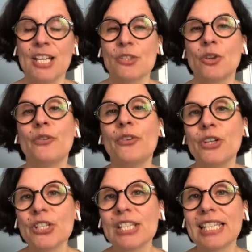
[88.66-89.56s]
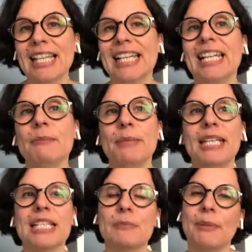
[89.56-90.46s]
So first, let me
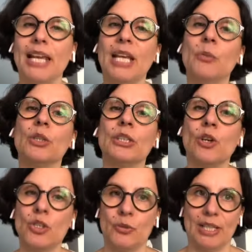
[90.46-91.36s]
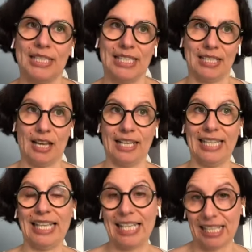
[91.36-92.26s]
explain what contract
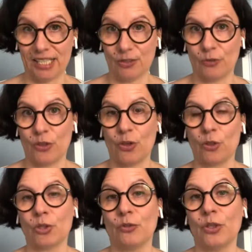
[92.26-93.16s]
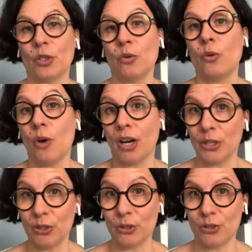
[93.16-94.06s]
design is for those of you who are
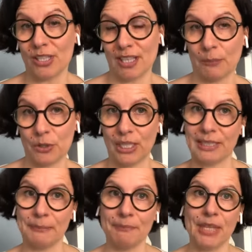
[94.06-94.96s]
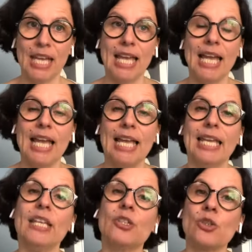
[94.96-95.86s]
new to the subject.
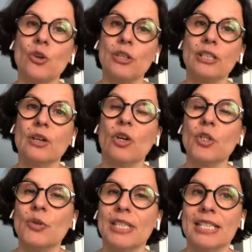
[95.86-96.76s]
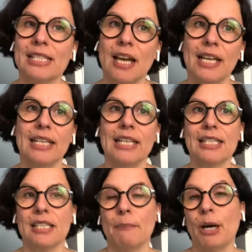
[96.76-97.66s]
In short, contract design
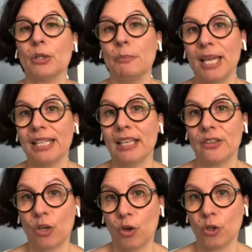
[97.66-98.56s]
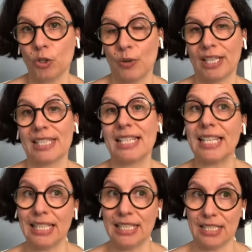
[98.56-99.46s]
is about making the contracts
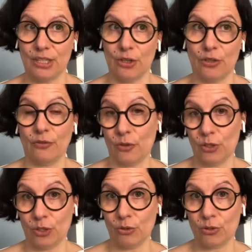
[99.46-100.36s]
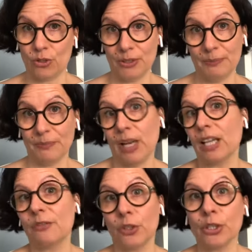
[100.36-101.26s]
easier for the user,
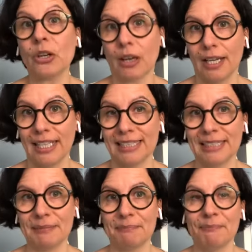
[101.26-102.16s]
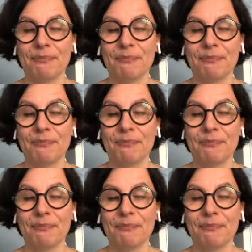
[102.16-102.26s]
like for your client.